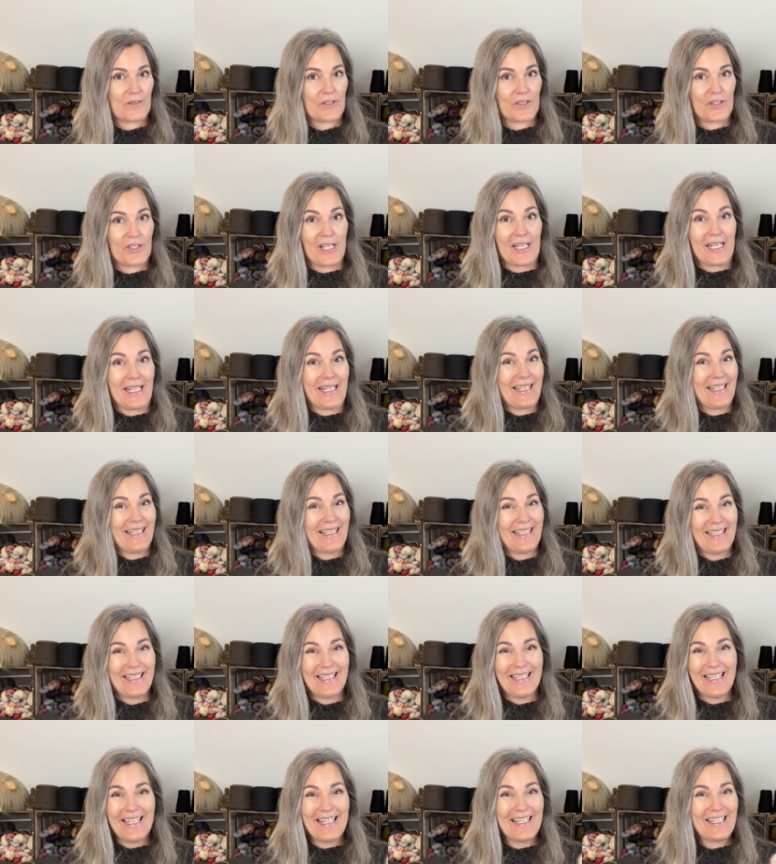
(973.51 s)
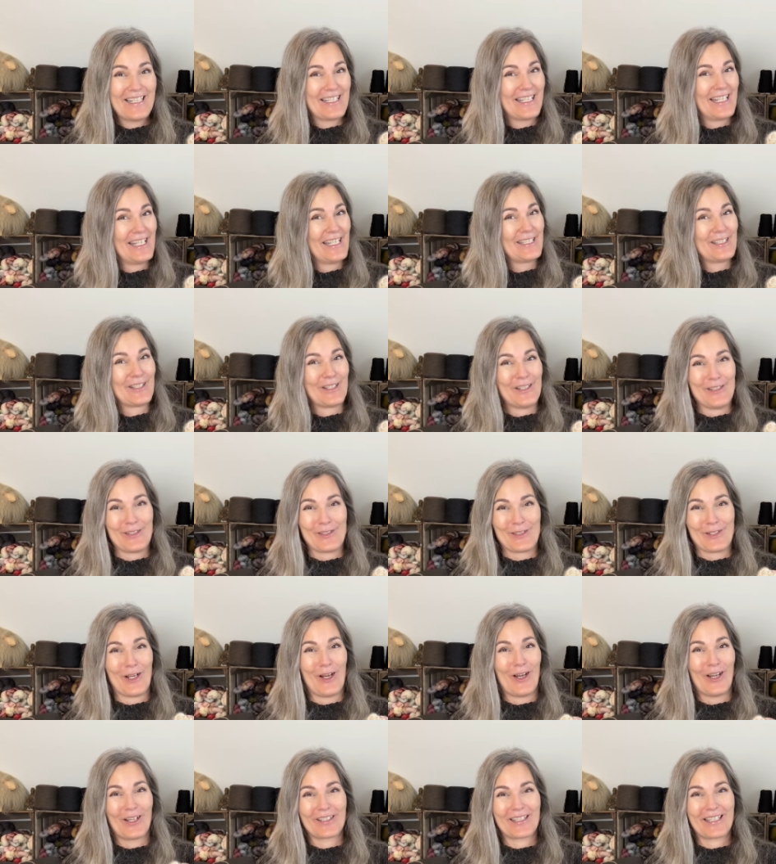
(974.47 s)
she she does
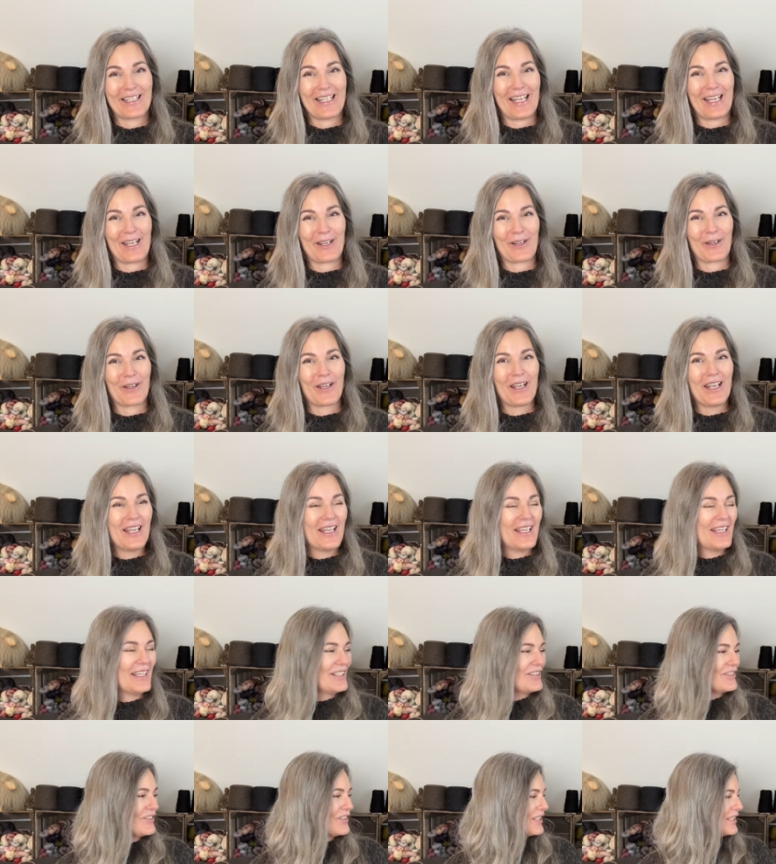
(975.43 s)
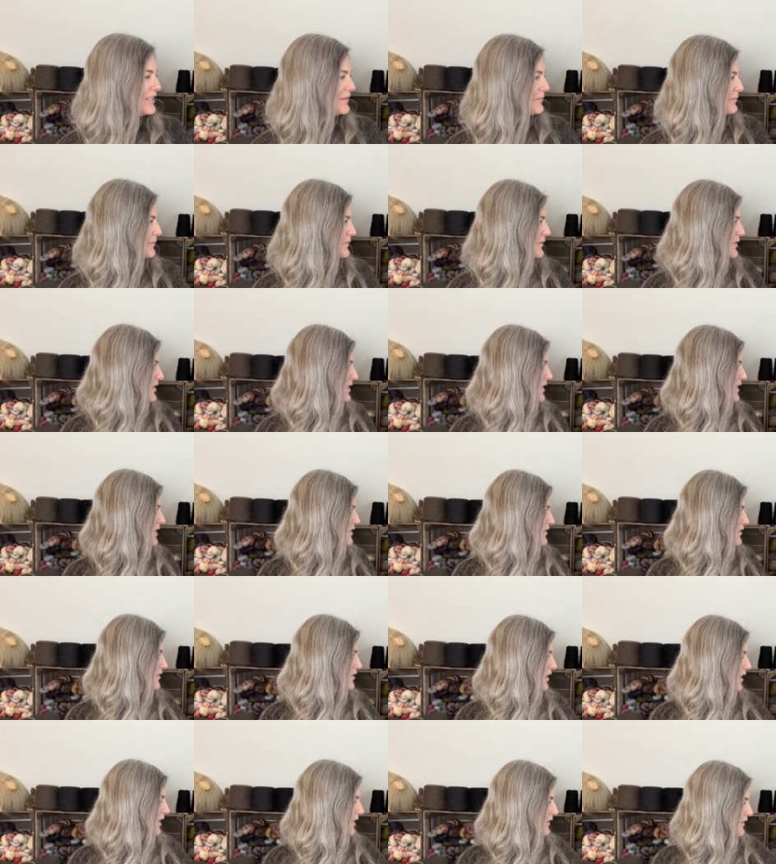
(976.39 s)
not care. She she is
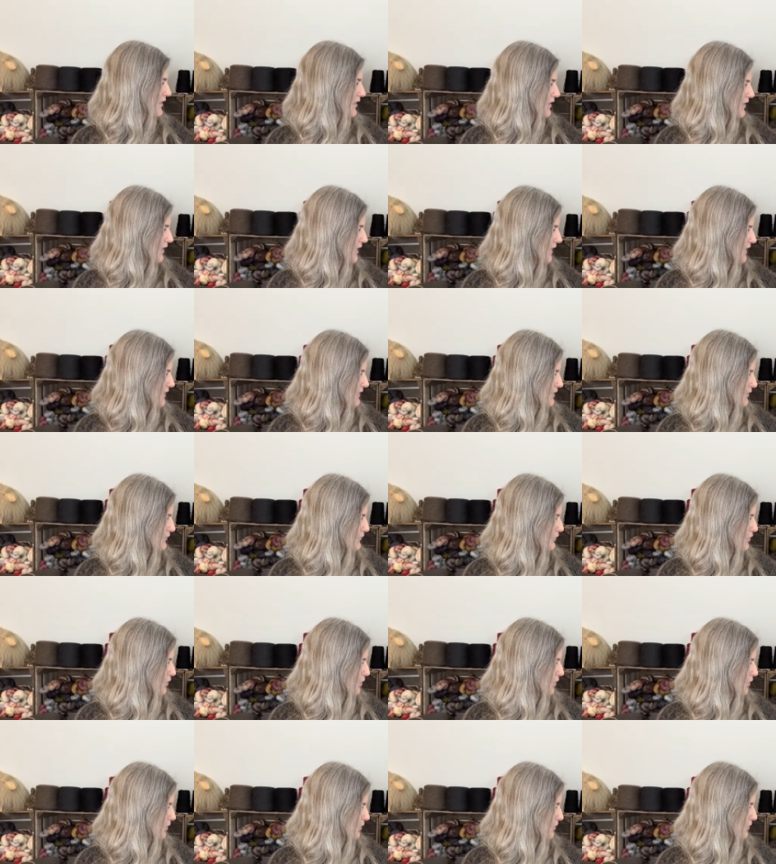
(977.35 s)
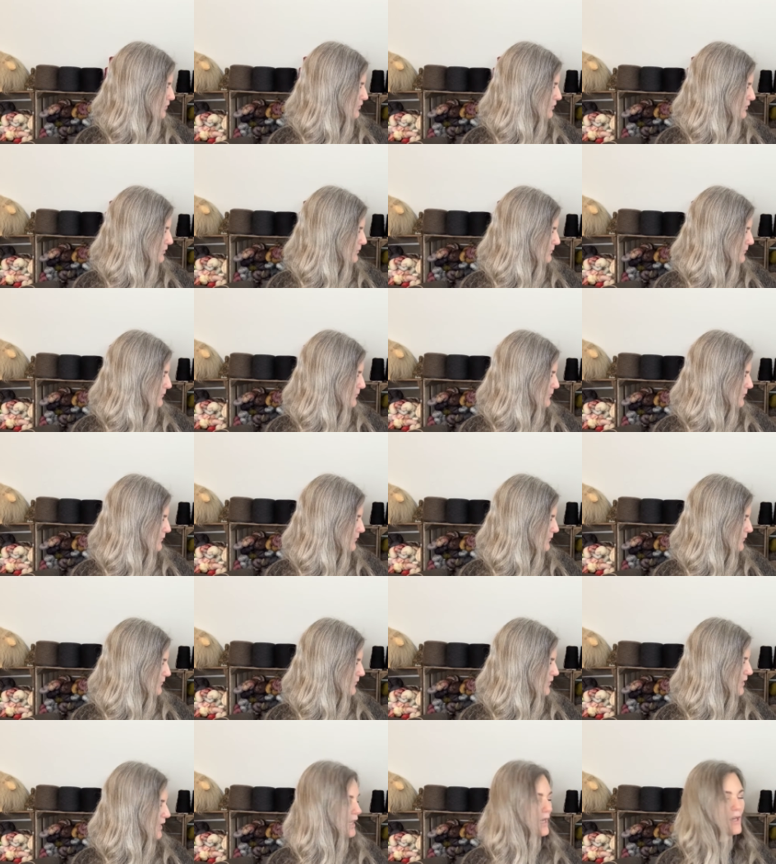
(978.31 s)
not the kind of dog who
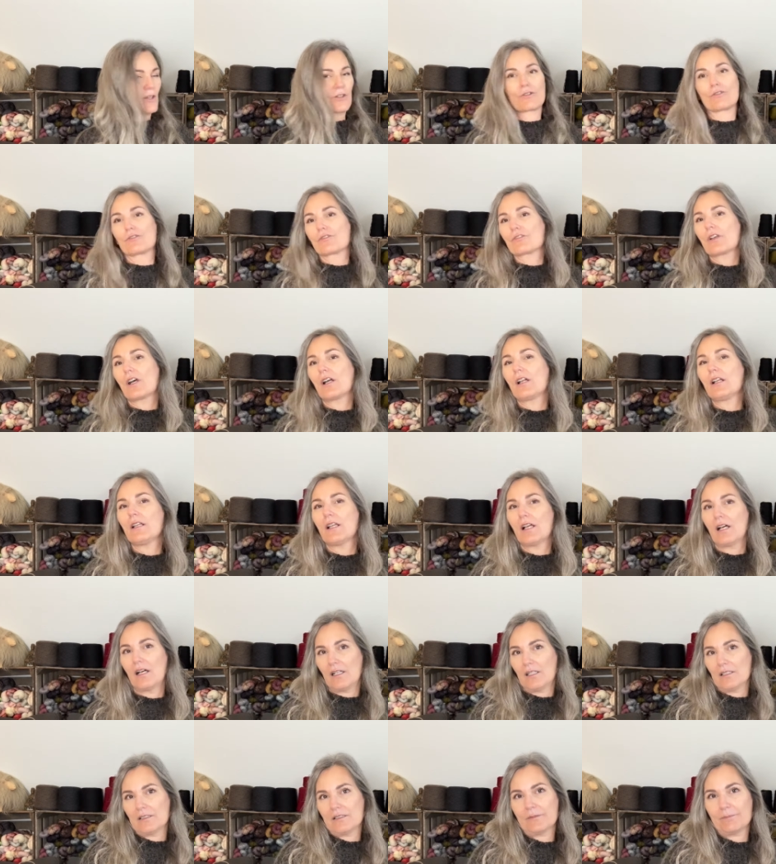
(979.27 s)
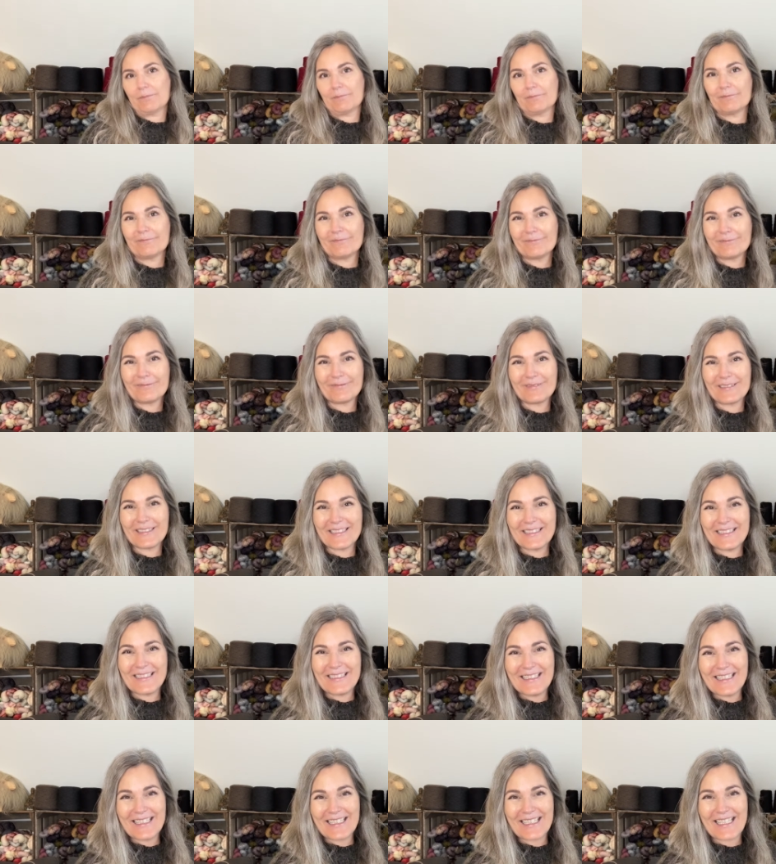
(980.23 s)
cares a lot.
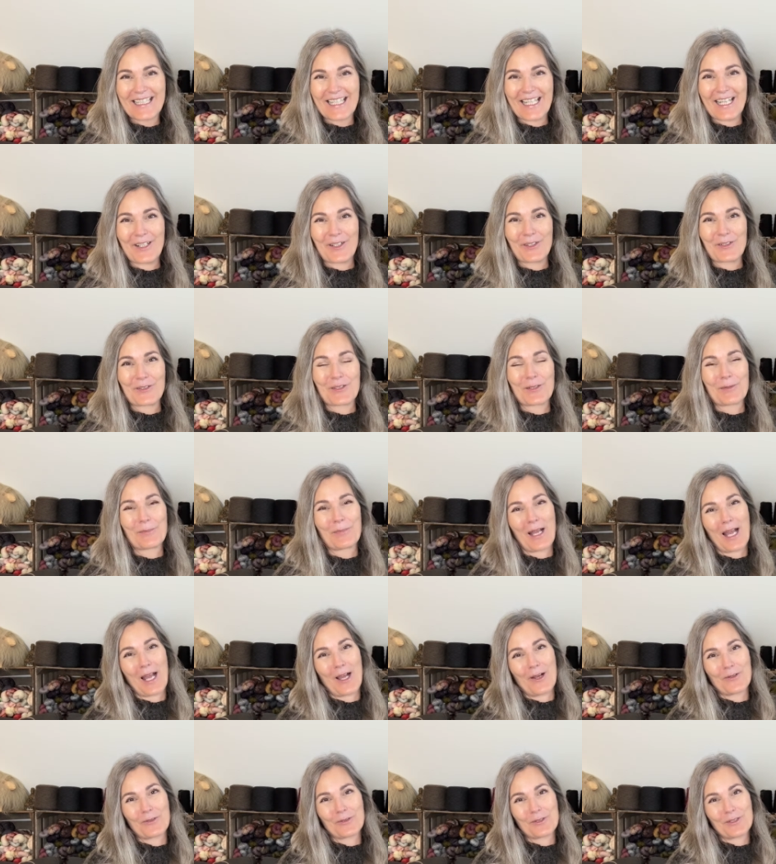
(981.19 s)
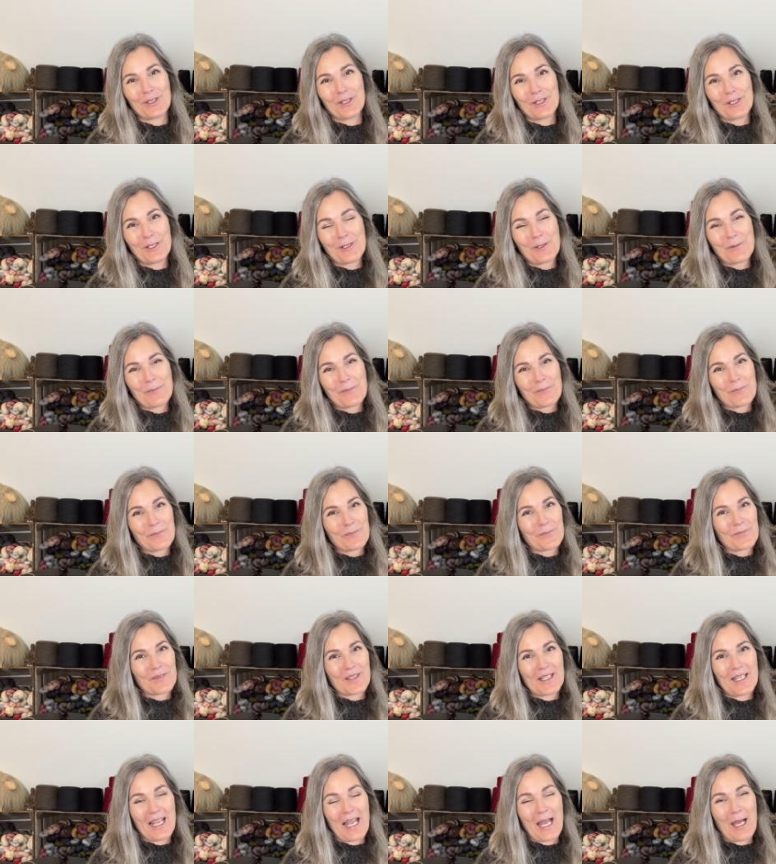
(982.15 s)
She cares about
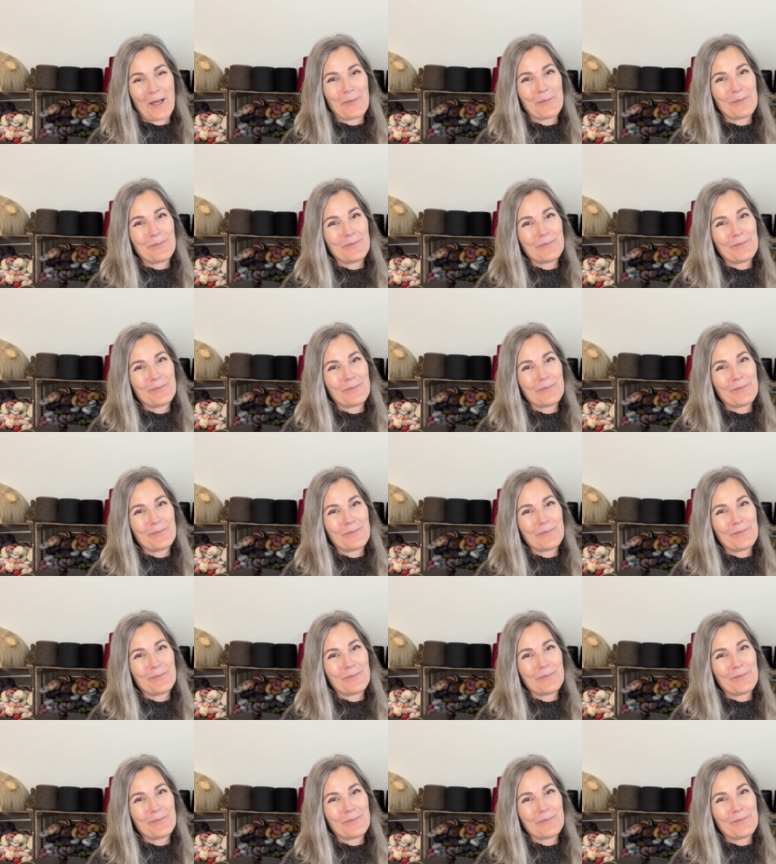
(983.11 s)
yeah